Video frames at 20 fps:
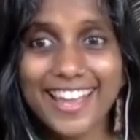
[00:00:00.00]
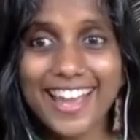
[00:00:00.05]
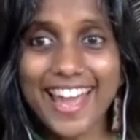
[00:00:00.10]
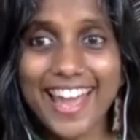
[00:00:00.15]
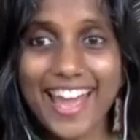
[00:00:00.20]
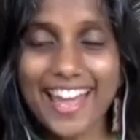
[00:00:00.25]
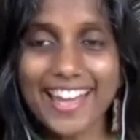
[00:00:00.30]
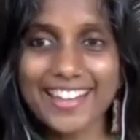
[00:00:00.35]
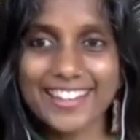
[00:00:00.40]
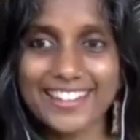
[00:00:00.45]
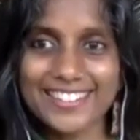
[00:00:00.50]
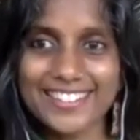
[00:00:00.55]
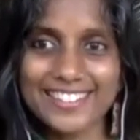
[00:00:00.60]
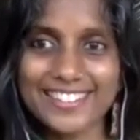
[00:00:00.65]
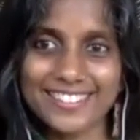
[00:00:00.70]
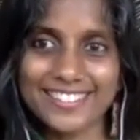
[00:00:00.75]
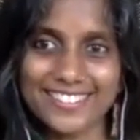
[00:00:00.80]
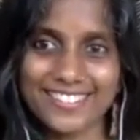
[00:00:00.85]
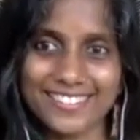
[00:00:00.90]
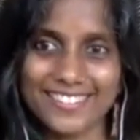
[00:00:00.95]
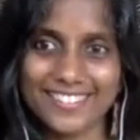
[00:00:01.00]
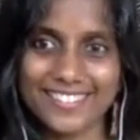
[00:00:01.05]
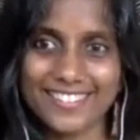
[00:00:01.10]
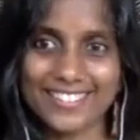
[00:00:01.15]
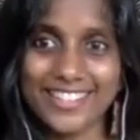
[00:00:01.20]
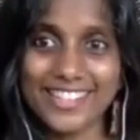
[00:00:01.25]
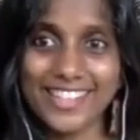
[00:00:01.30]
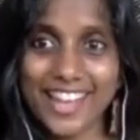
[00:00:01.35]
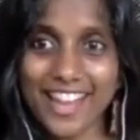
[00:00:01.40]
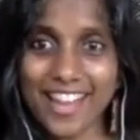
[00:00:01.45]
And
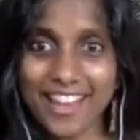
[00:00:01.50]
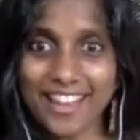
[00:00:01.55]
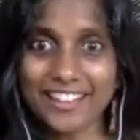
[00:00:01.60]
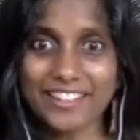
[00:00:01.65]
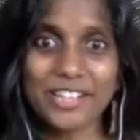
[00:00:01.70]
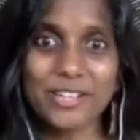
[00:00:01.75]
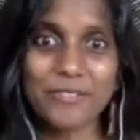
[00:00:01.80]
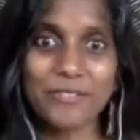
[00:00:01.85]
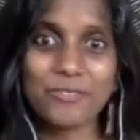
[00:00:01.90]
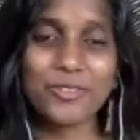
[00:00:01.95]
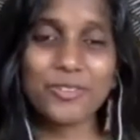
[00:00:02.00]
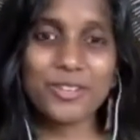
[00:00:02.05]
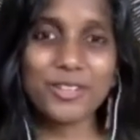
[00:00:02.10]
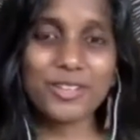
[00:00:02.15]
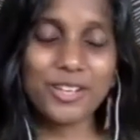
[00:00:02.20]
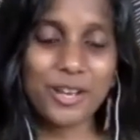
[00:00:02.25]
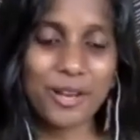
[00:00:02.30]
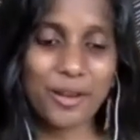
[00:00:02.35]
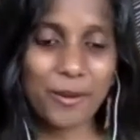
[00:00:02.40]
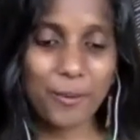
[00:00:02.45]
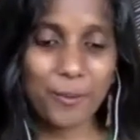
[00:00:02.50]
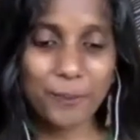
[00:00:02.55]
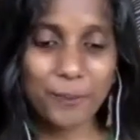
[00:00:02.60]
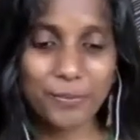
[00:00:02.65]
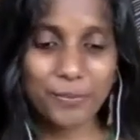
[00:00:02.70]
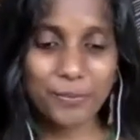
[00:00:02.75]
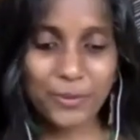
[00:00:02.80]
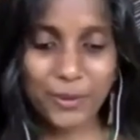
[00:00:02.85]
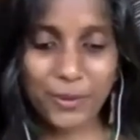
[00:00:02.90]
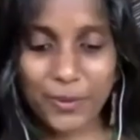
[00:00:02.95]
yeah, and even
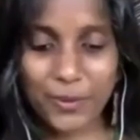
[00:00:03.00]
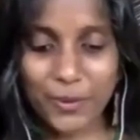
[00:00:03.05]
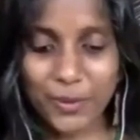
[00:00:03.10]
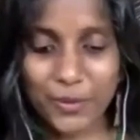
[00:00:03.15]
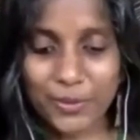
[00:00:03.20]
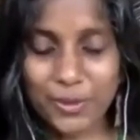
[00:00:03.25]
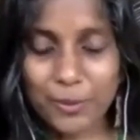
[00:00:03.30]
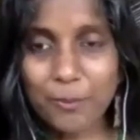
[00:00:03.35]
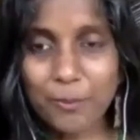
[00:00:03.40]
the